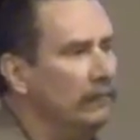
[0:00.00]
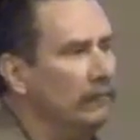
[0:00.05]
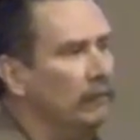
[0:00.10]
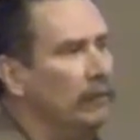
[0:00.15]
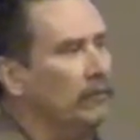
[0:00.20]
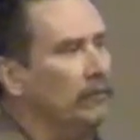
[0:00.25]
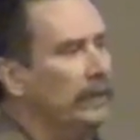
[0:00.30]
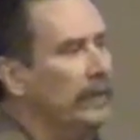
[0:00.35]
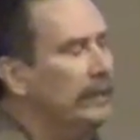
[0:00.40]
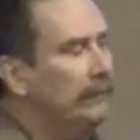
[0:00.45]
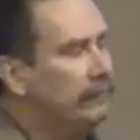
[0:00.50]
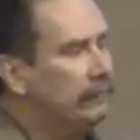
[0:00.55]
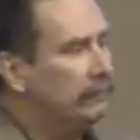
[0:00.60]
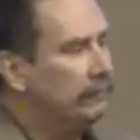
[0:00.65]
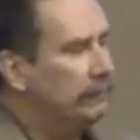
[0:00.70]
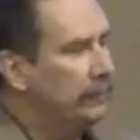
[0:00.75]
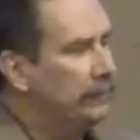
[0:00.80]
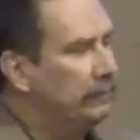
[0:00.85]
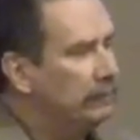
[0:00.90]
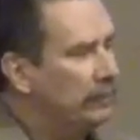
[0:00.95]
what we have to
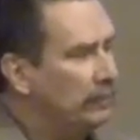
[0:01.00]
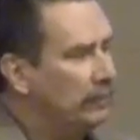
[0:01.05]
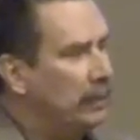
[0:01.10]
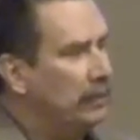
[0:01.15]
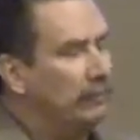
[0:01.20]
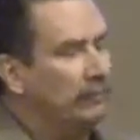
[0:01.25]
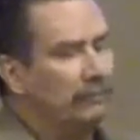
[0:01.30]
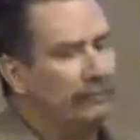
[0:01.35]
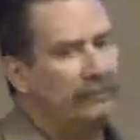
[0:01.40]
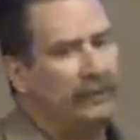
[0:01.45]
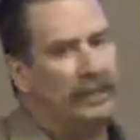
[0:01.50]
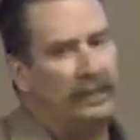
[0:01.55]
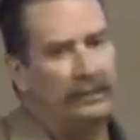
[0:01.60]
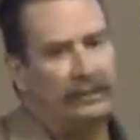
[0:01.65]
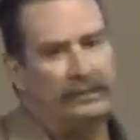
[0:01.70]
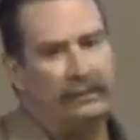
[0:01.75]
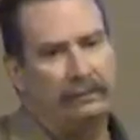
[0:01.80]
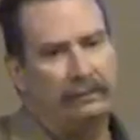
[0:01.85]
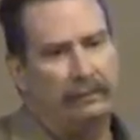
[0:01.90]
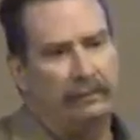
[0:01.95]
remember a lot with fire
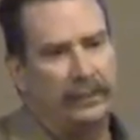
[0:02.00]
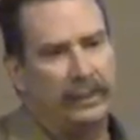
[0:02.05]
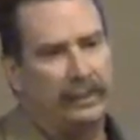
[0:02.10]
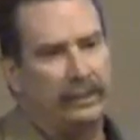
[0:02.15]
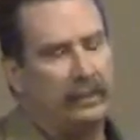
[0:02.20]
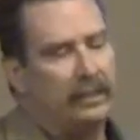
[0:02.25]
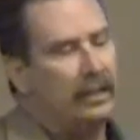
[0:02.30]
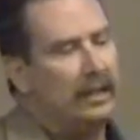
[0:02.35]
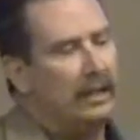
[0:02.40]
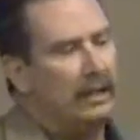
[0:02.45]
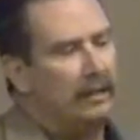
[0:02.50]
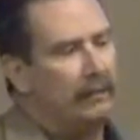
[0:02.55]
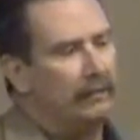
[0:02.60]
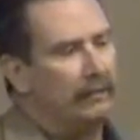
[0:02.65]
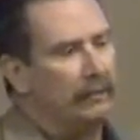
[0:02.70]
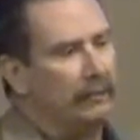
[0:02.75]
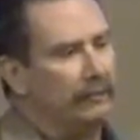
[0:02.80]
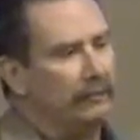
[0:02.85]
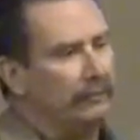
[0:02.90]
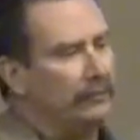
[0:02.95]
too on that,
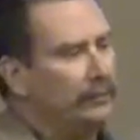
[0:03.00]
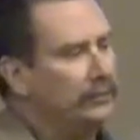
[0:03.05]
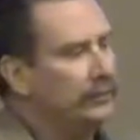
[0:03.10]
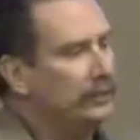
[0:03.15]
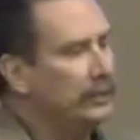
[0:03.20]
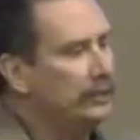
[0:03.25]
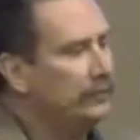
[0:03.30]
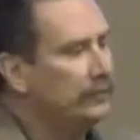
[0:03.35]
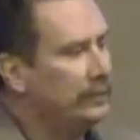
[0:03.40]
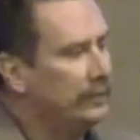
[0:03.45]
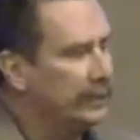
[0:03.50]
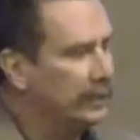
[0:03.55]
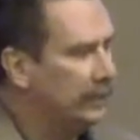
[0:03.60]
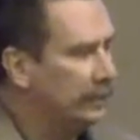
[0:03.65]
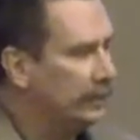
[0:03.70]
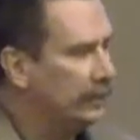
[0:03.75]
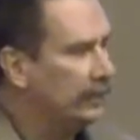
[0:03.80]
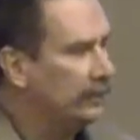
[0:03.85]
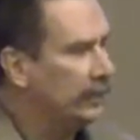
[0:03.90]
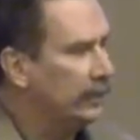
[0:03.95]
the, this country
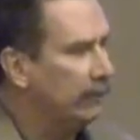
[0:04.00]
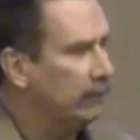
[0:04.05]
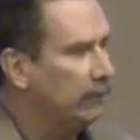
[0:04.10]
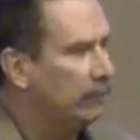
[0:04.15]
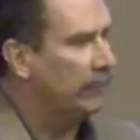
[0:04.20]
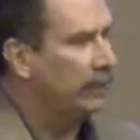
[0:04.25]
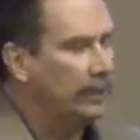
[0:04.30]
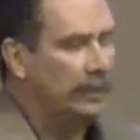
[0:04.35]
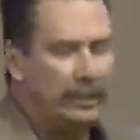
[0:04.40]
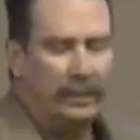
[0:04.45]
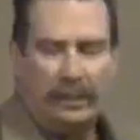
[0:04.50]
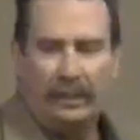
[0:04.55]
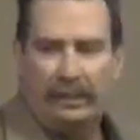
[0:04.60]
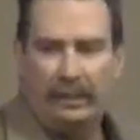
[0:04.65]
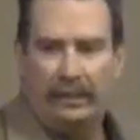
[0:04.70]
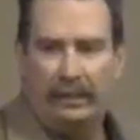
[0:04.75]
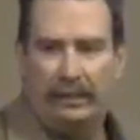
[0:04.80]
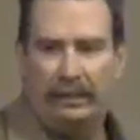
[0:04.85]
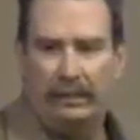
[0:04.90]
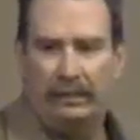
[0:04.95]
didn't get that way
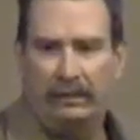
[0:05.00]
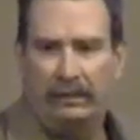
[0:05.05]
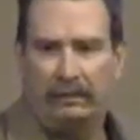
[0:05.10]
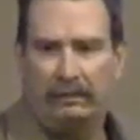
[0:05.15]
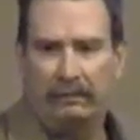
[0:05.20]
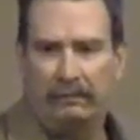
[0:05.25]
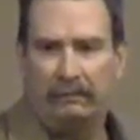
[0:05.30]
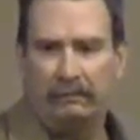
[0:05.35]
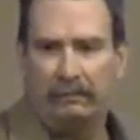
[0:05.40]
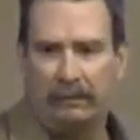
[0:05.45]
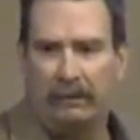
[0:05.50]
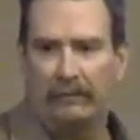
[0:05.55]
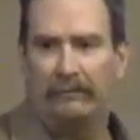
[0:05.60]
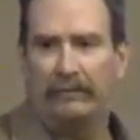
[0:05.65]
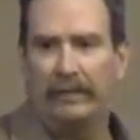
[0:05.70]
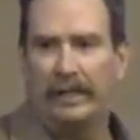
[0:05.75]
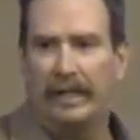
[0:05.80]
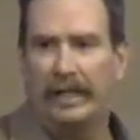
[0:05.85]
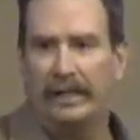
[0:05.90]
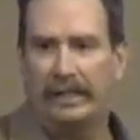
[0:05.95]

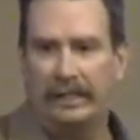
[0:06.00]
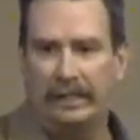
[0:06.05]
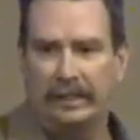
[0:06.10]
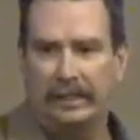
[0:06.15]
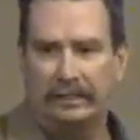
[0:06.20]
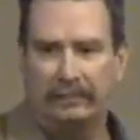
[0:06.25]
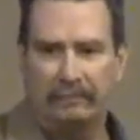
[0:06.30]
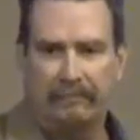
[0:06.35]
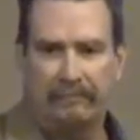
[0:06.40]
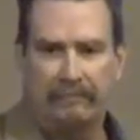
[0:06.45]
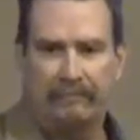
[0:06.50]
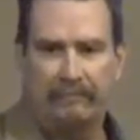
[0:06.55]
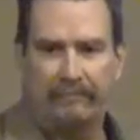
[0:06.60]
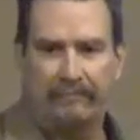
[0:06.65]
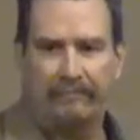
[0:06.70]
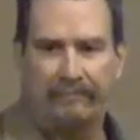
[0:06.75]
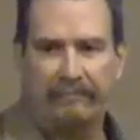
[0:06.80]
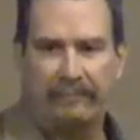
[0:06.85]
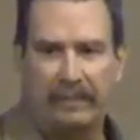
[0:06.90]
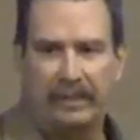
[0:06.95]
overnight, did it?
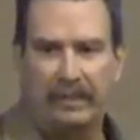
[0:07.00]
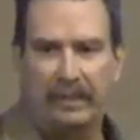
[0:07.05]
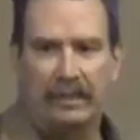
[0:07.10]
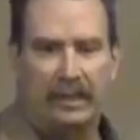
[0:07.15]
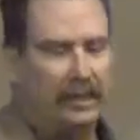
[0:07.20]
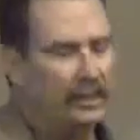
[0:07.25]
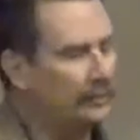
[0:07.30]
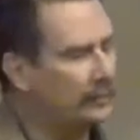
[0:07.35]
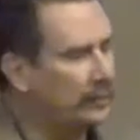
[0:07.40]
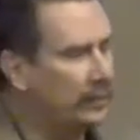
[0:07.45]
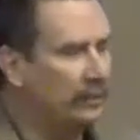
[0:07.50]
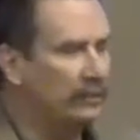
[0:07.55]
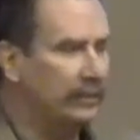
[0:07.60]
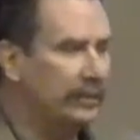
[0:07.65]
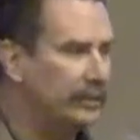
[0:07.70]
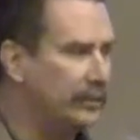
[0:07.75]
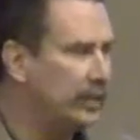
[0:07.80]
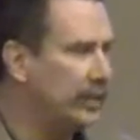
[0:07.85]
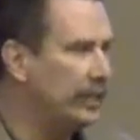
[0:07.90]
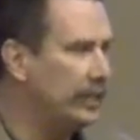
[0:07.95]
It's not
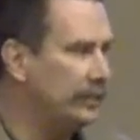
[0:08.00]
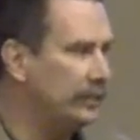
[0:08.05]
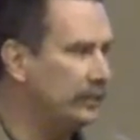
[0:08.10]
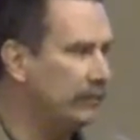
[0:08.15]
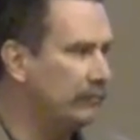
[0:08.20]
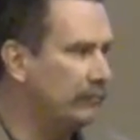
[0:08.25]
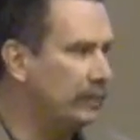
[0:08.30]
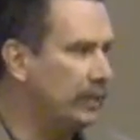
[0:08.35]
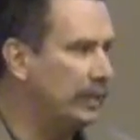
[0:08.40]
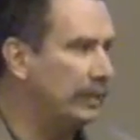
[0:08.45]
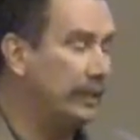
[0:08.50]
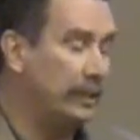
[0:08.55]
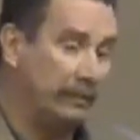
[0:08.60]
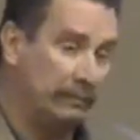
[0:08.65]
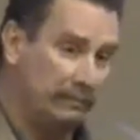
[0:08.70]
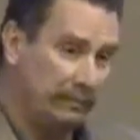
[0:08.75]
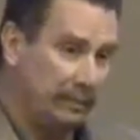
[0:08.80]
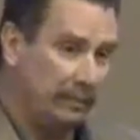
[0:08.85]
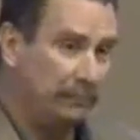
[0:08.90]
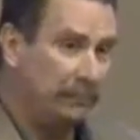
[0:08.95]
going to change overnight. Now,
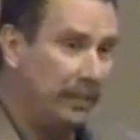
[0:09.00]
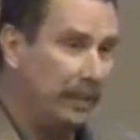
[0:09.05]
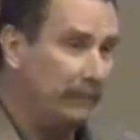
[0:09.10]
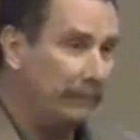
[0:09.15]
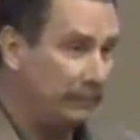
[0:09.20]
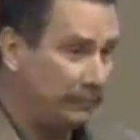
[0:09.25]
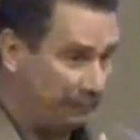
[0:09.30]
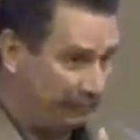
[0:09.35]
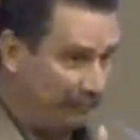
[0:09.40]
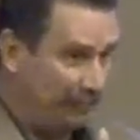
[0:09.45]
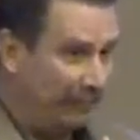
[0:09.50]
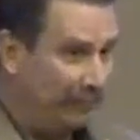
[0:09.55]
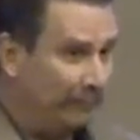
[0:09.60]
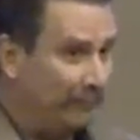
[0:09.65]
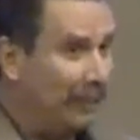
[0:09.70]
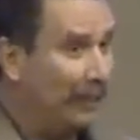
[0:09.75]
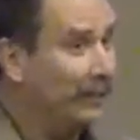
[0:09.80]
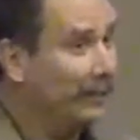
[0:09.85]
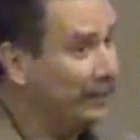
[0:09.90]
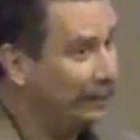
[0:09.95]
sometimes
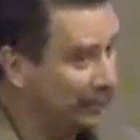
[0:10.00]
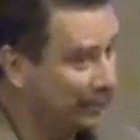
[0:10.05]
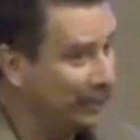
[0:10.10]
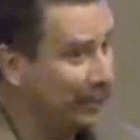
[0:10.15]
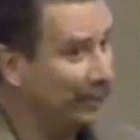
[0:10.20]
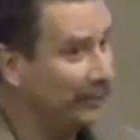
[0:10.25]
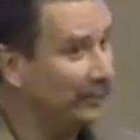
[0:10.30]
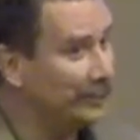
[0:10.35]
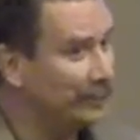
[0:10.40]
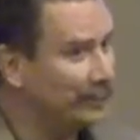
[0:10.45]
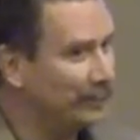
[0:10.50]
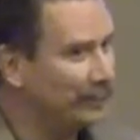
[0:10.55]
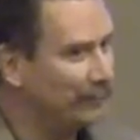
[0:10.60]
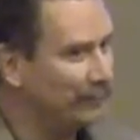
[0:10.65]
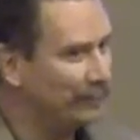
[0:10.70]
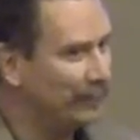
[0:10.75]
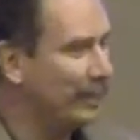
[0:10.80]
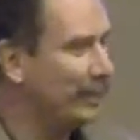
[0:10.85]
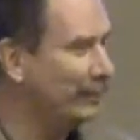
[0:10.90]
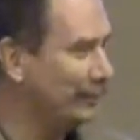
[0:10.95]
fire can change things
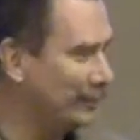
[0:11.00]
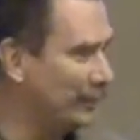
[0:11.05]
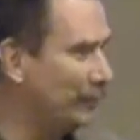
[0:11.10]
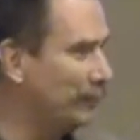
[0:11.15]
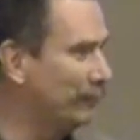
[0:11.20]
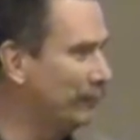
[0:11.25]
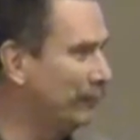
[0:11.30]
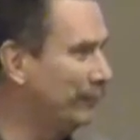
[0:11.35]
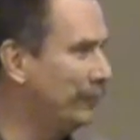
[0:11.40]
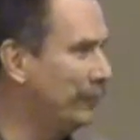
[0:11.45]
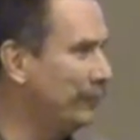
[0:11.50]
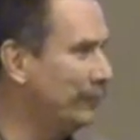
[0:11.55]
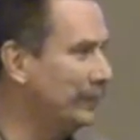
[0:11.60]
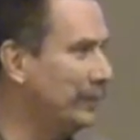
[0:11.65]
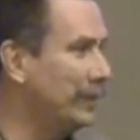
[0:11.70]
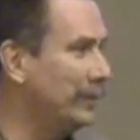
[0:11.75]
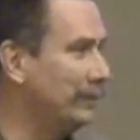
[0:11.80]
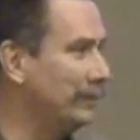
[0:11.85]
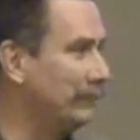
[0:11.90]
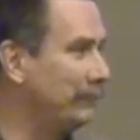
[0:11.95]
overnight, certain, certain
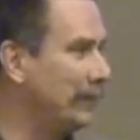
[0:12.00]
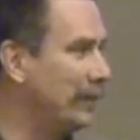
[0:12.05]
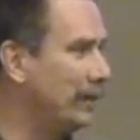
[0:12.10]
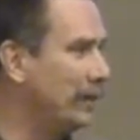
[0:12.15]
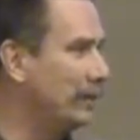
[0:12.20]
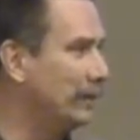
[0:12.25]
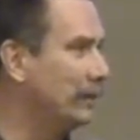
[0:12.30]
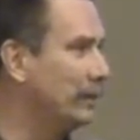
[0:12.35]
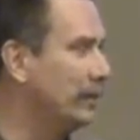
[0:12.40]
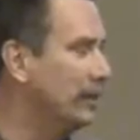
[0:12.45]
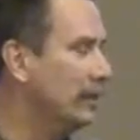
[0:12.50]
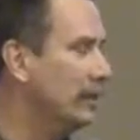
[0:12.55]
kinds of fire.